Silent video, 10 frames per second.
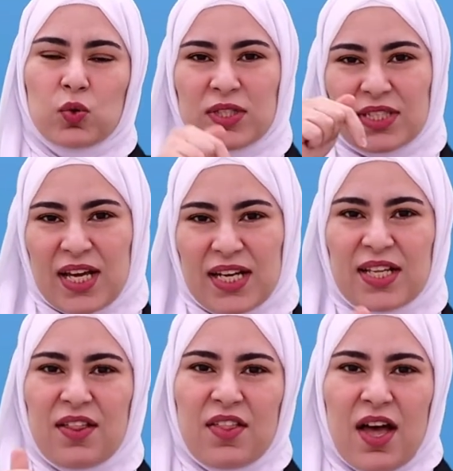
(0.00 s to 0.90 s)
And
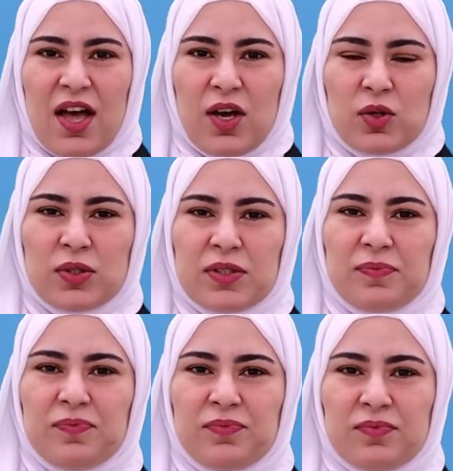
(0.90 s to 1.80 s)
there are other
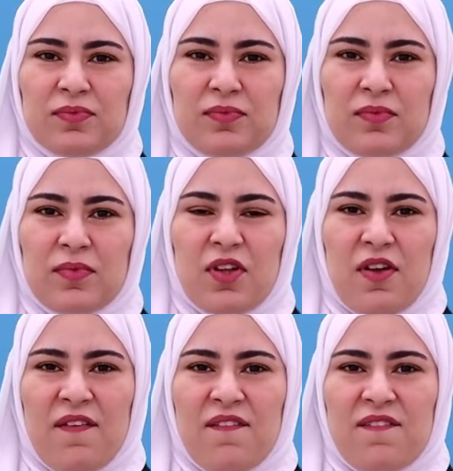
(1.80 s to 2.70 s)
prepositions. For
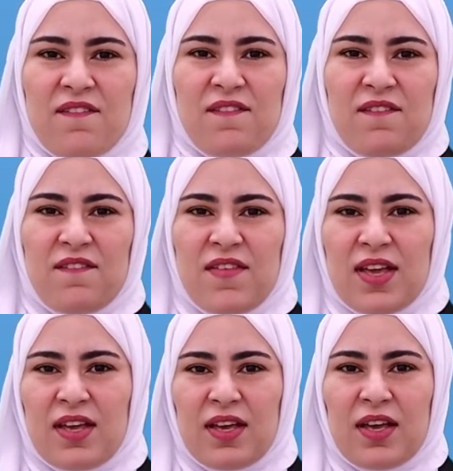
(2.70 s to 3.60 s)
example,
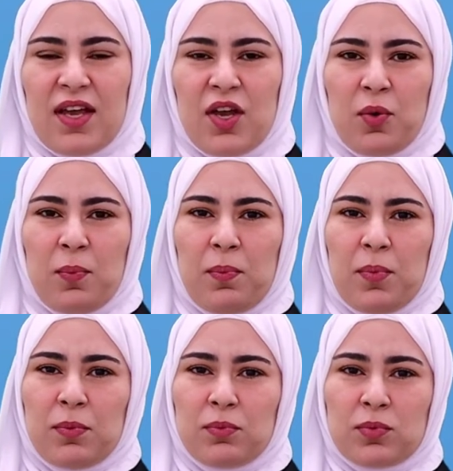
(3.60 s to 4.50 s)
for.
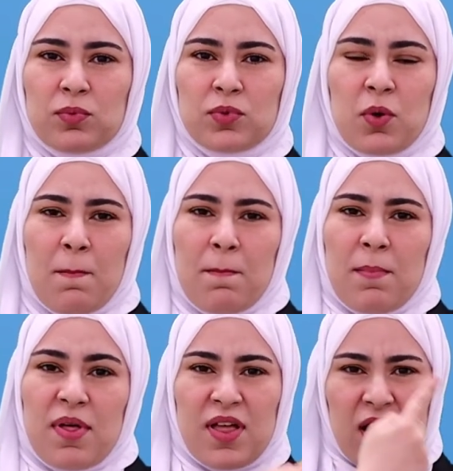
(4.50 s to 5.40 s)
When you use
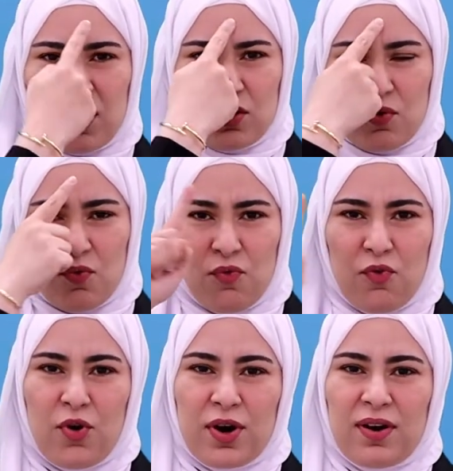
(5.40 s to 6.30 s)
for, you are
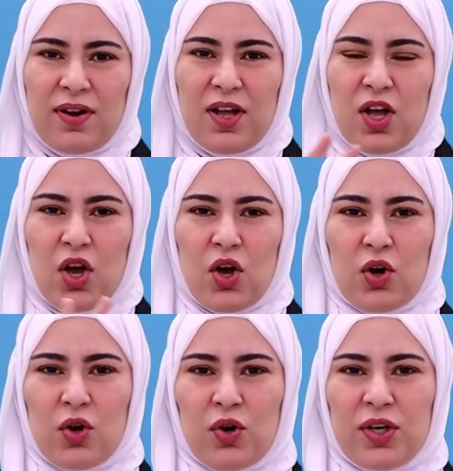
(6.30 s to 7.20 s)

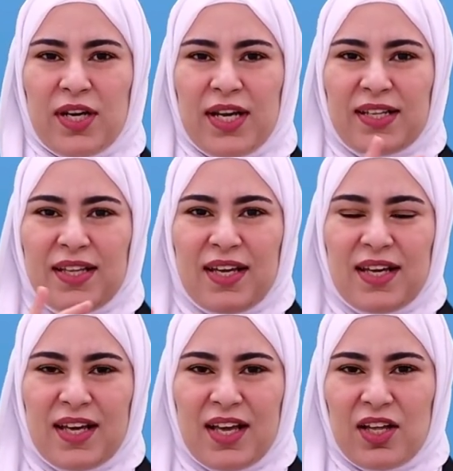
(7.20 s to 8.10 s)
connecting
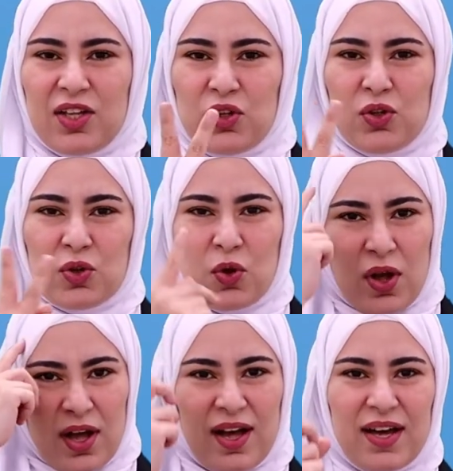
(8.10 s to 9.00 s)
two
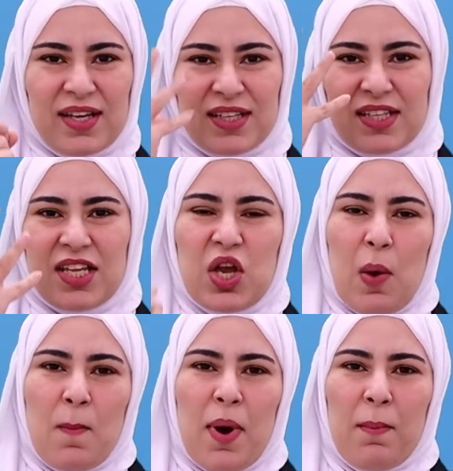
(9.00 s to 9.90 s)
things together.
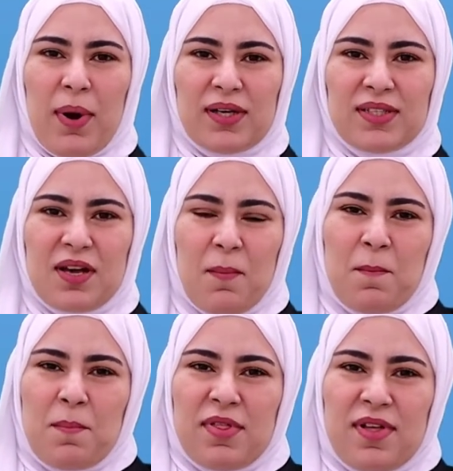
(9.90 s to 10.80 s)
For example,
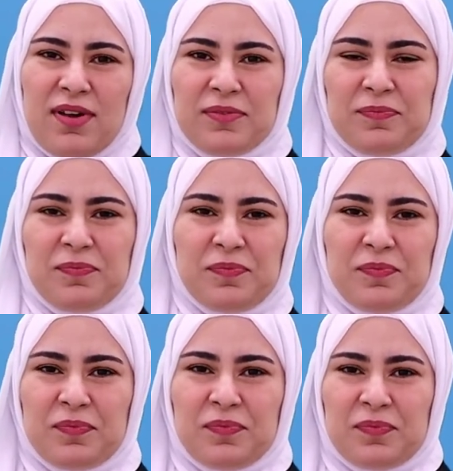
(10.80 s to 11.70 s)
when you say,
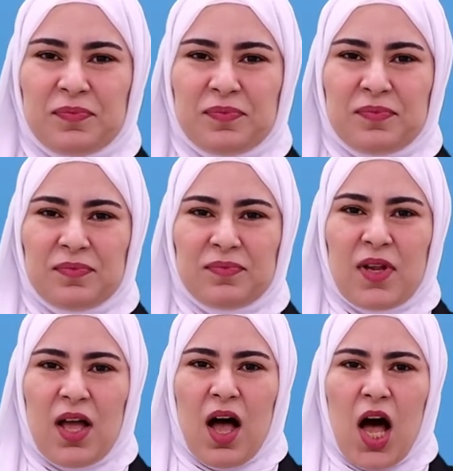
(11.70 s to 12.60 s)
I waited
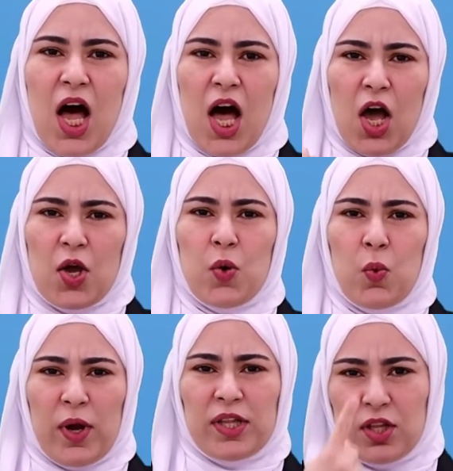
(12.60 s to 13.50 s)
for 2 hours
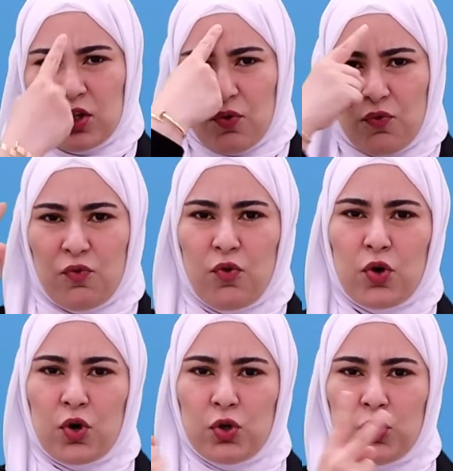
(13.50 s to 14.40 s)
to see the
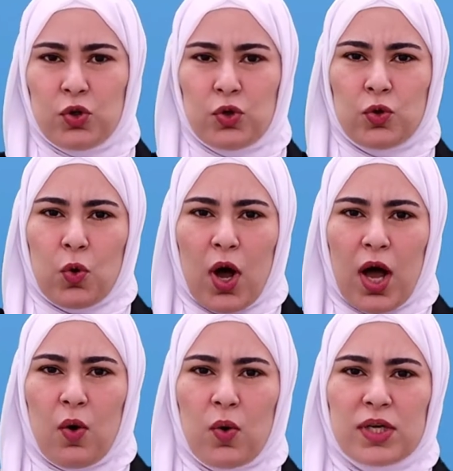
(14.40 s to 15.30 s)
doctor.
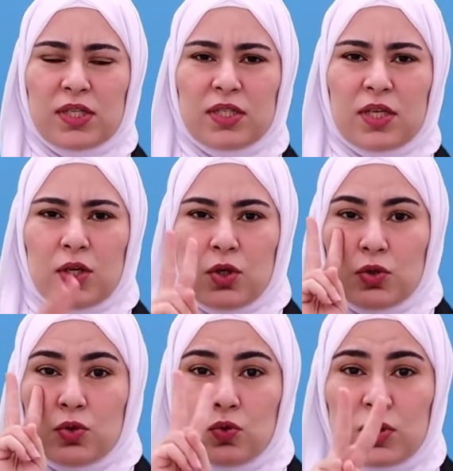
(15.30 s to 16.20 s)
So you are
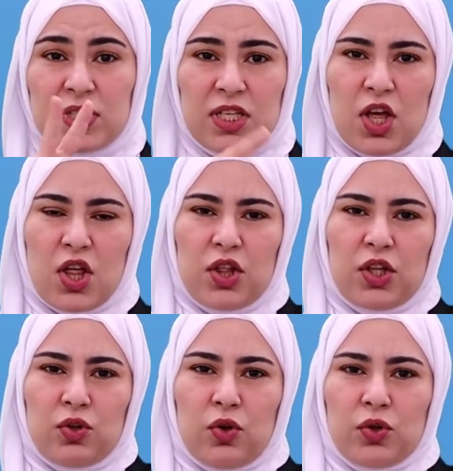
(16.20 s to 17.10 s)
connecting
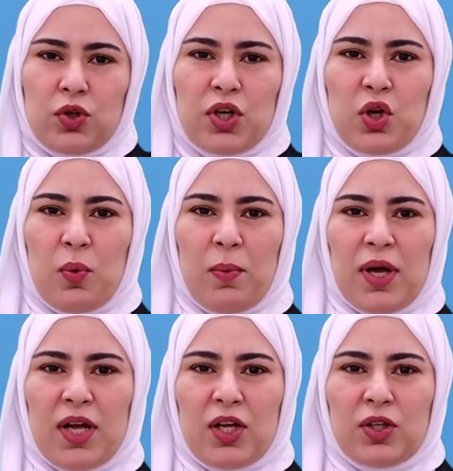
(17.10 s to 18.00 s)
your
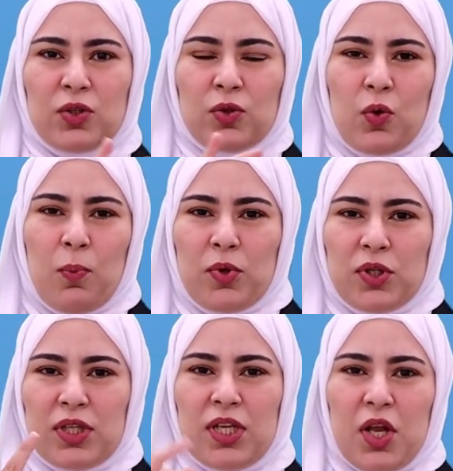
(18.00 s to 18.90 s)
situation to the
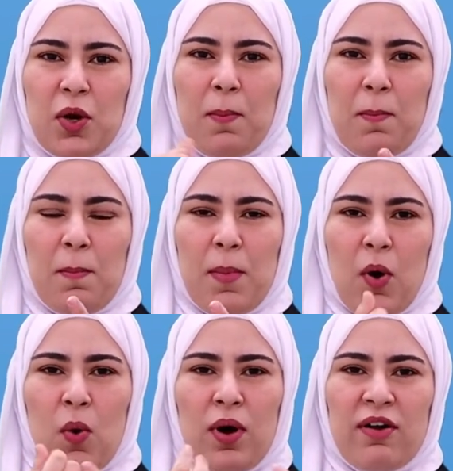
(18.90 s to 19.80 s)
time.
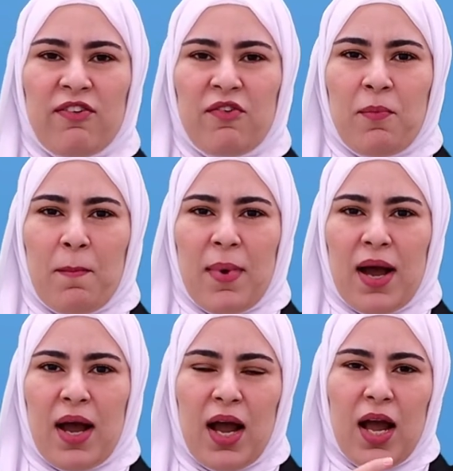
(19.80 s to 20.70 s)
So you
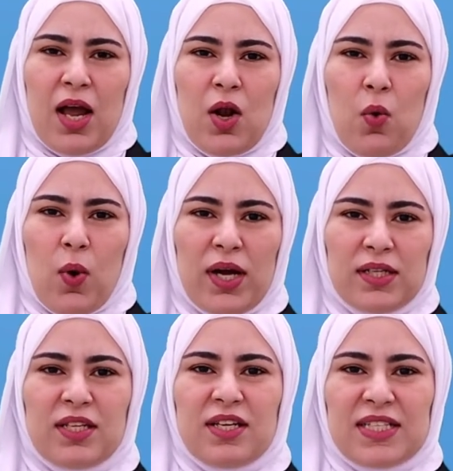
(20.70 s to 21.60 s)
use the
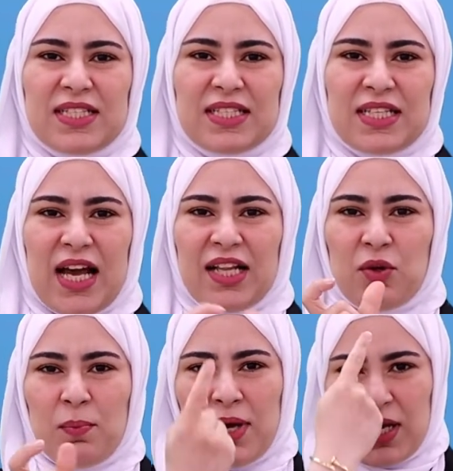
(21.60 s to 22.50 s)
word for to
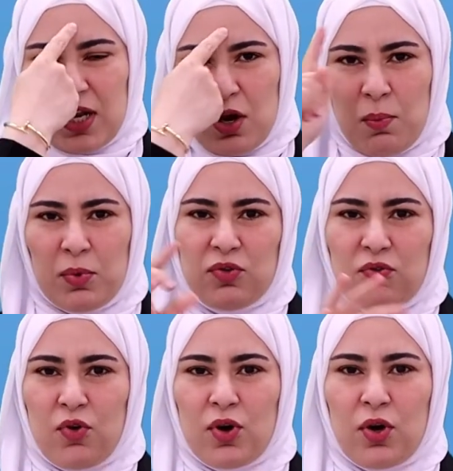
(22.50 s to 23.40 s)
connect between
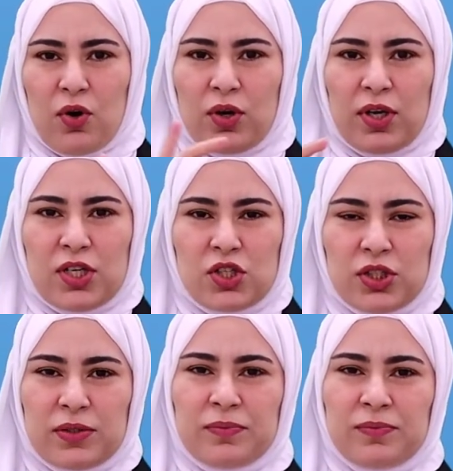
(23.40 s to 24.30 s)
them.
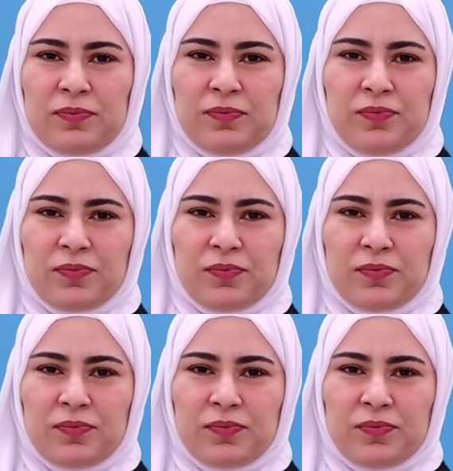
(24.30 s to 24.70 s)
Another